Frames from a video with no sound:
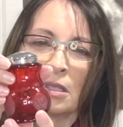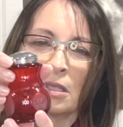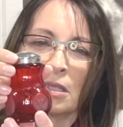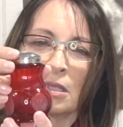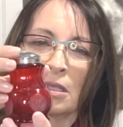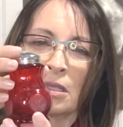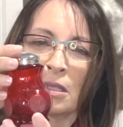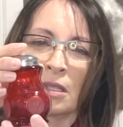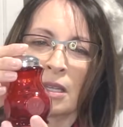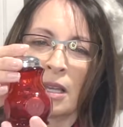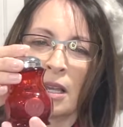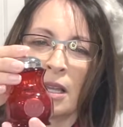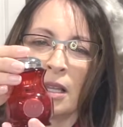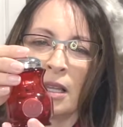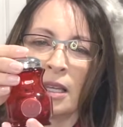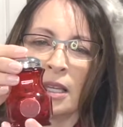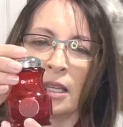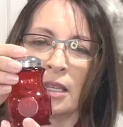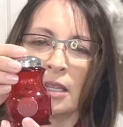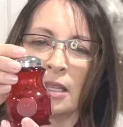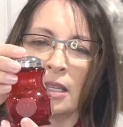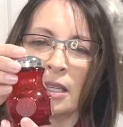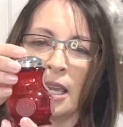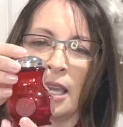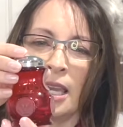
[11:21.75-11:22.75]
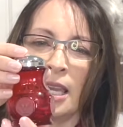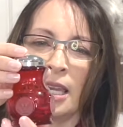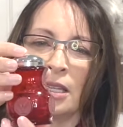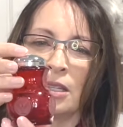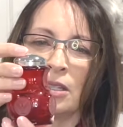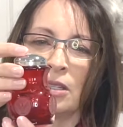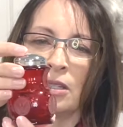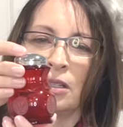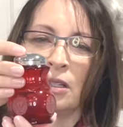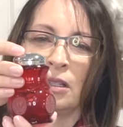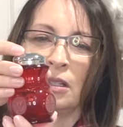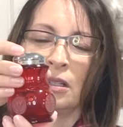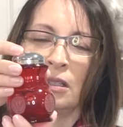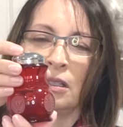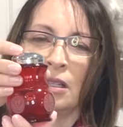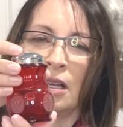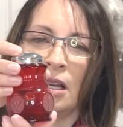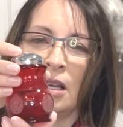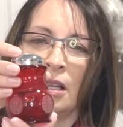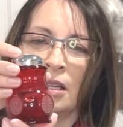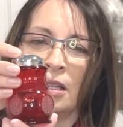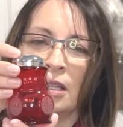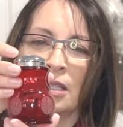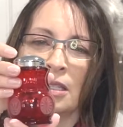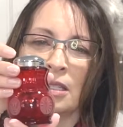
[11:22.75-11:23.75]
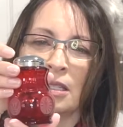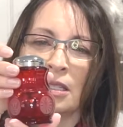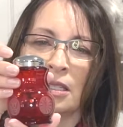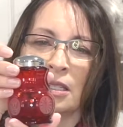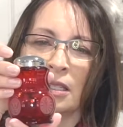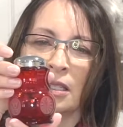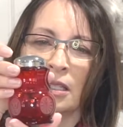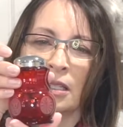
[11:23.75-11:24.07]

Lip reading: It's got like a candle on it.